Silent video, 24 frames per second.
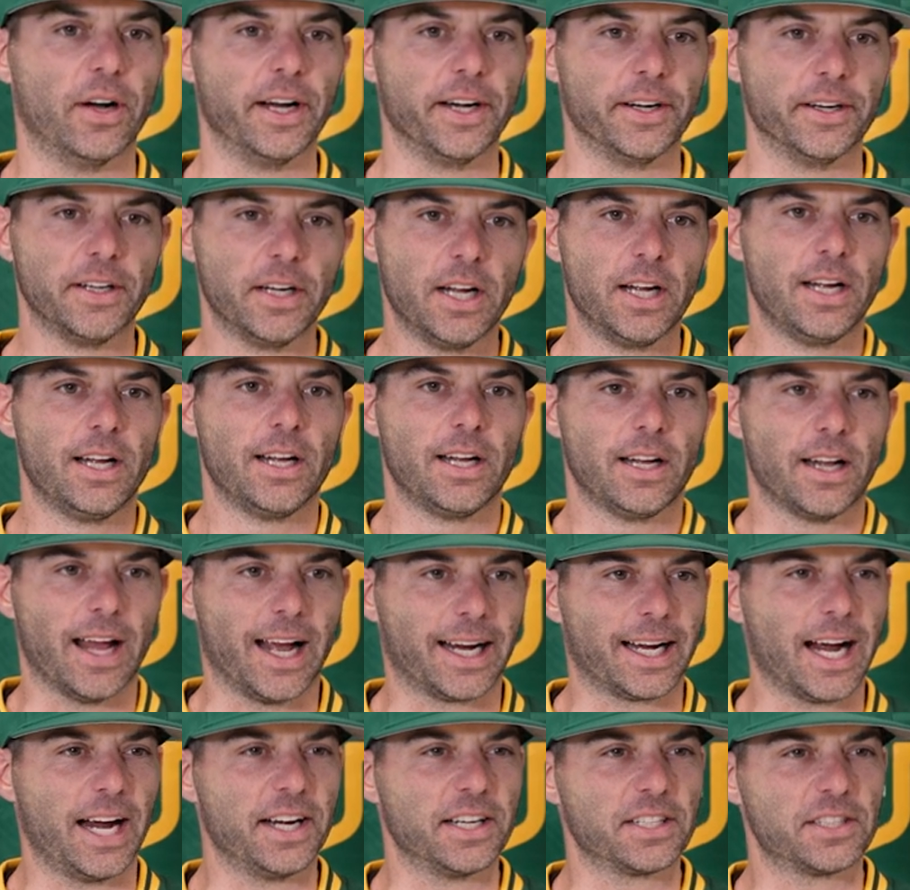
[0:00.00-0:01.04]
And
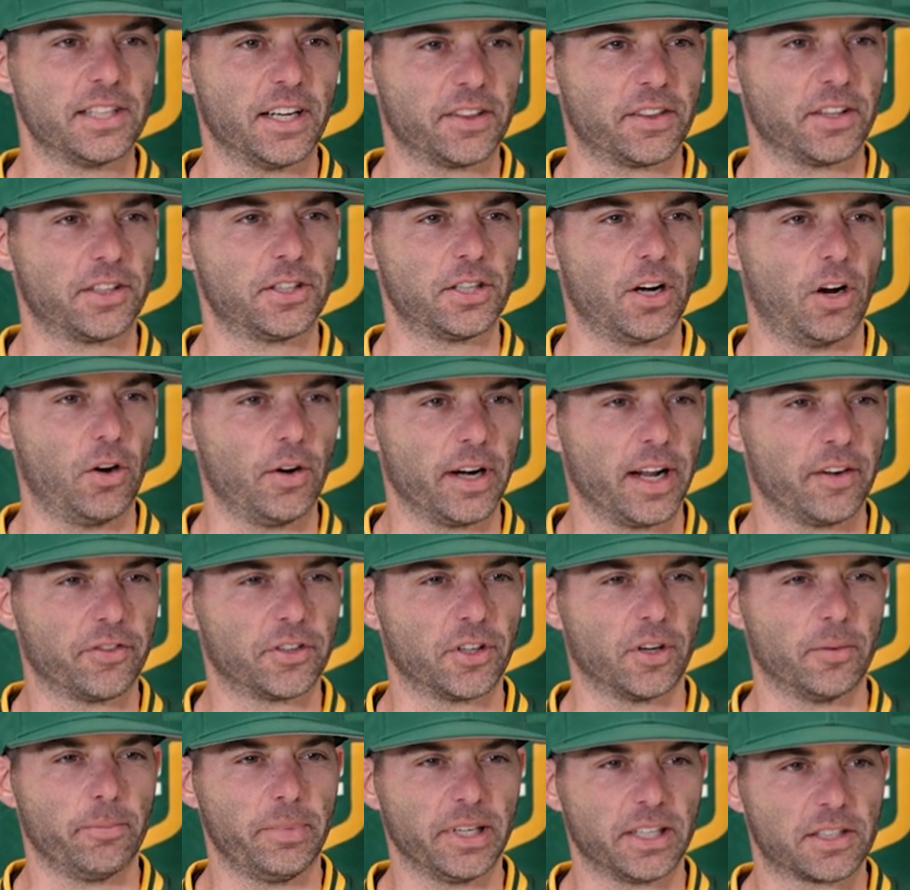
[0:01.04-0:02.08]
that kind of set the tone.
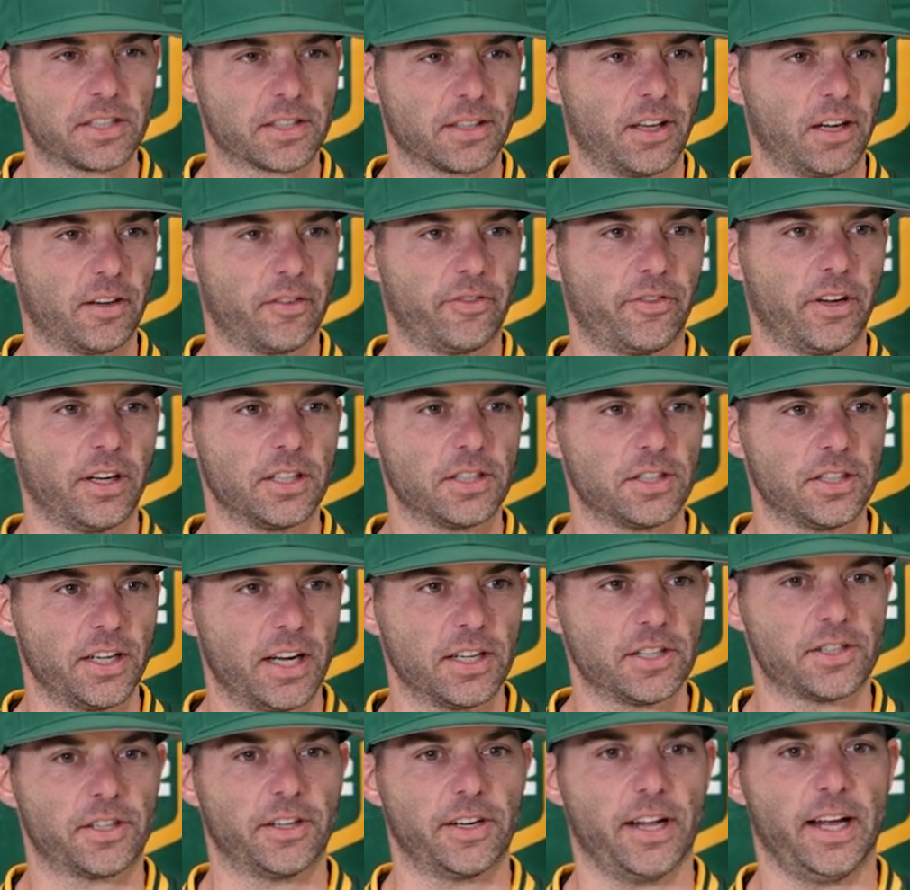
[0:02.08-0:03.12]
After a big slugfest
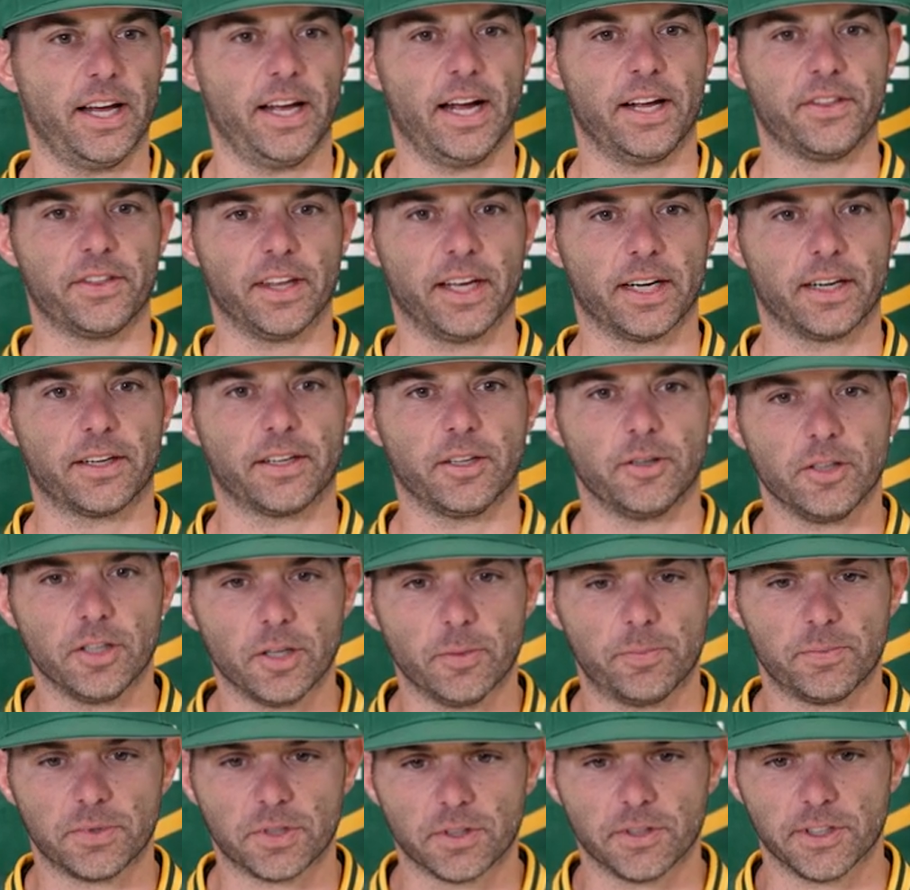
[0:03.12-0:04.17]
yesterday, I think
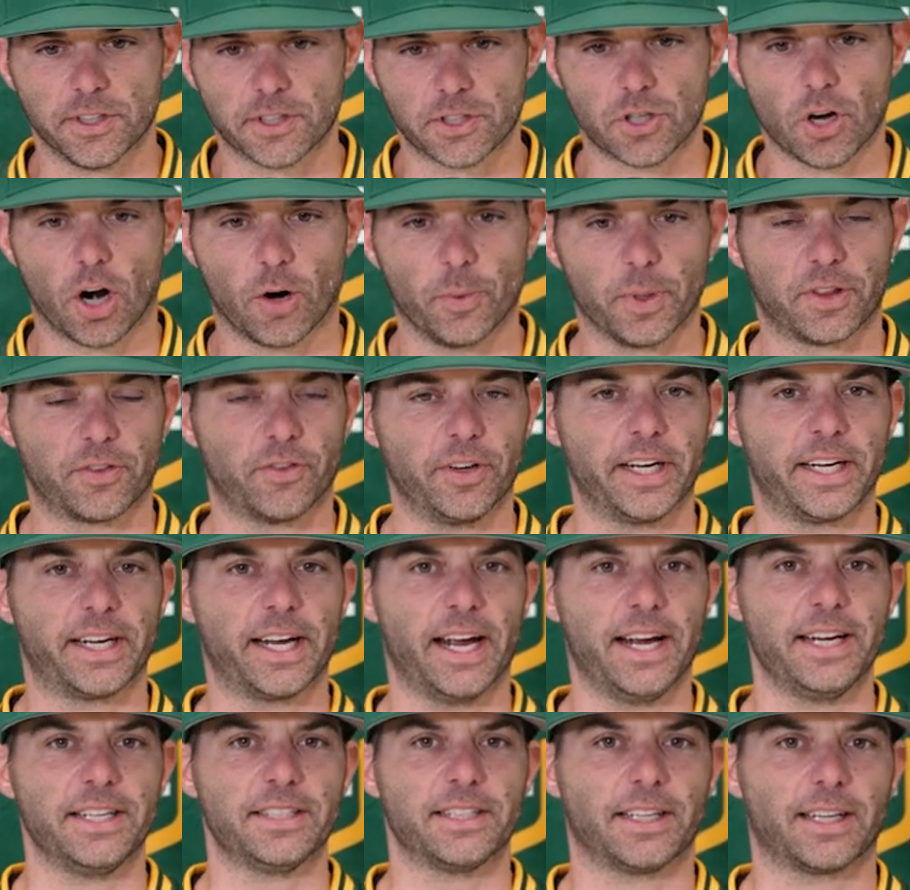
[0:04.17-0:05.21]
you start with three
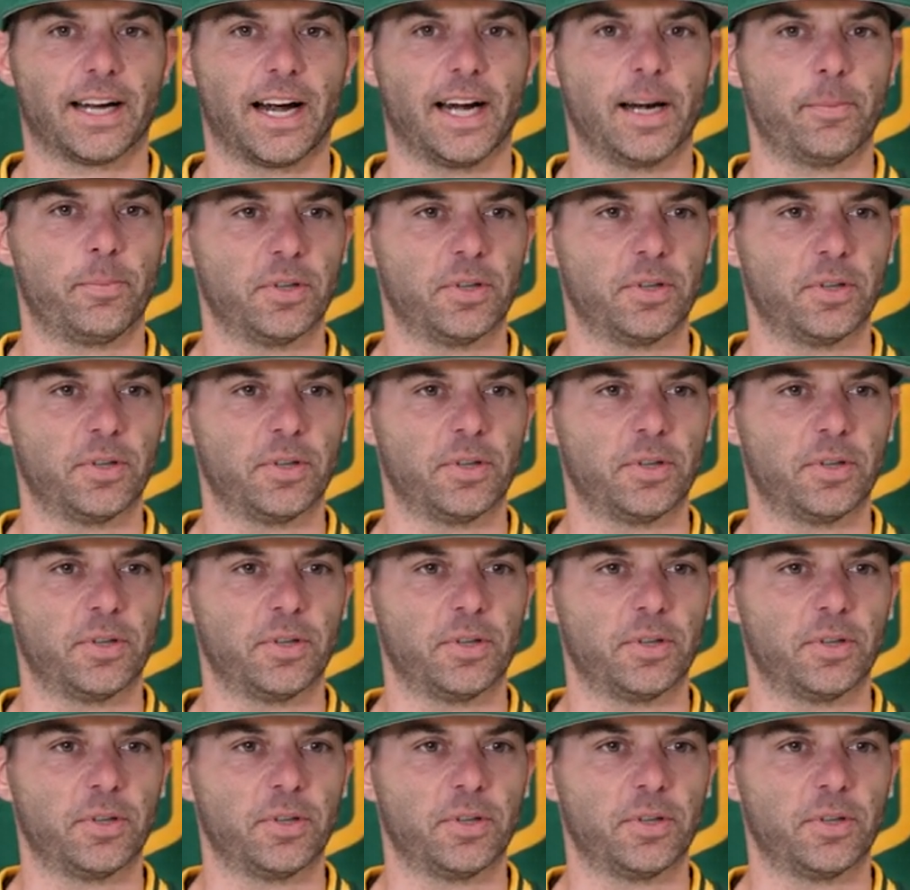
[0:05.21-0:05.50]
Ks, it kind of